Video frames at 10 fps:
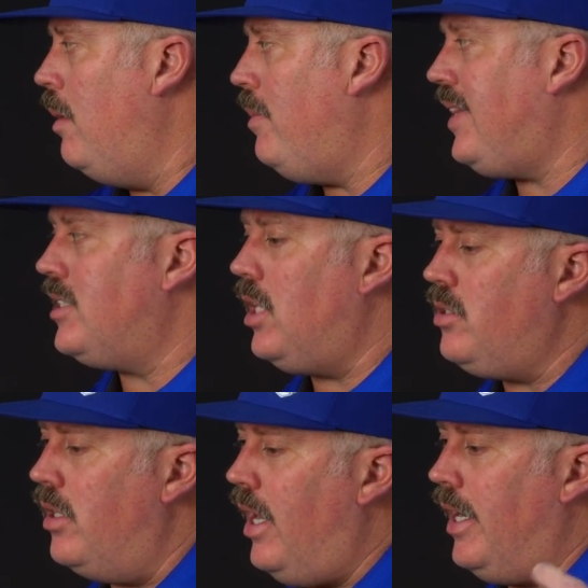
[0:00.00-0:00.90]
But that's
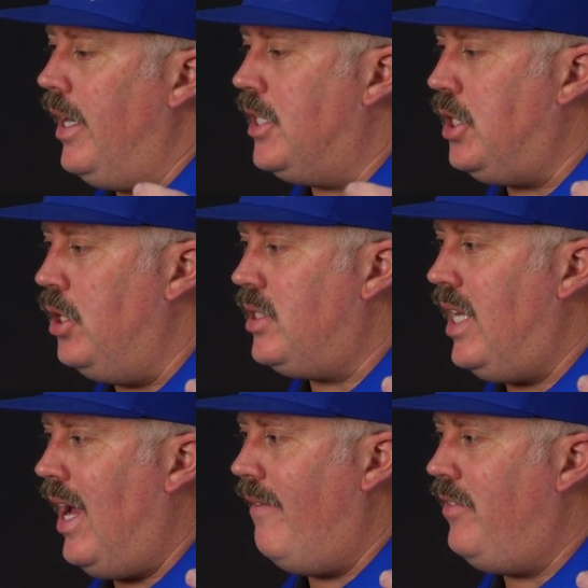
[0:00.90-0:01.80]
also not an excuse to
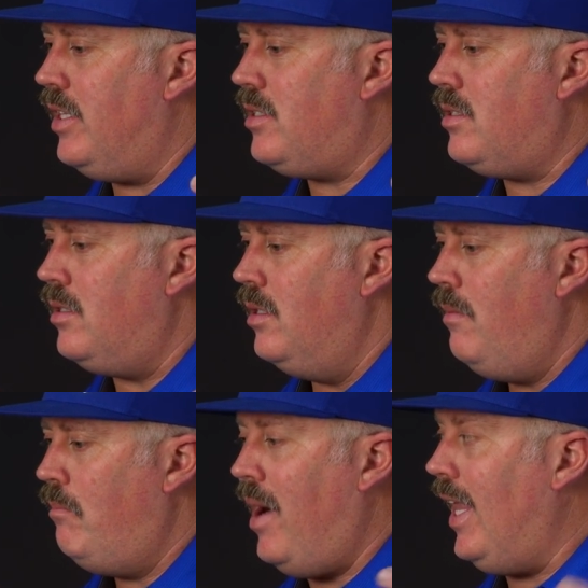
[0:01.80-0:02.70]
have this
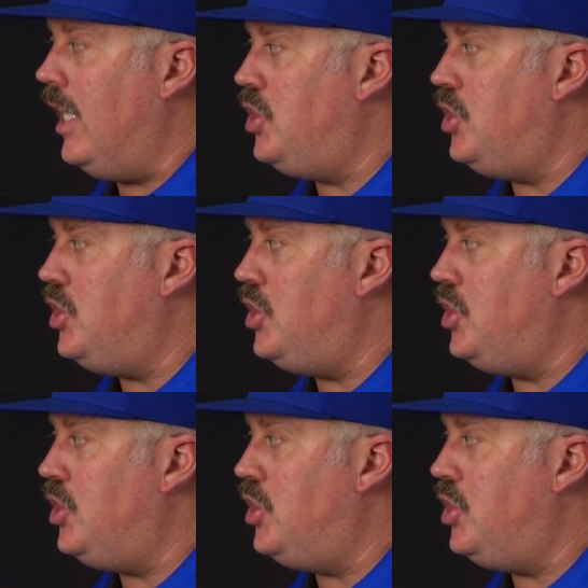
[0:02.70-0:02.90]
pile of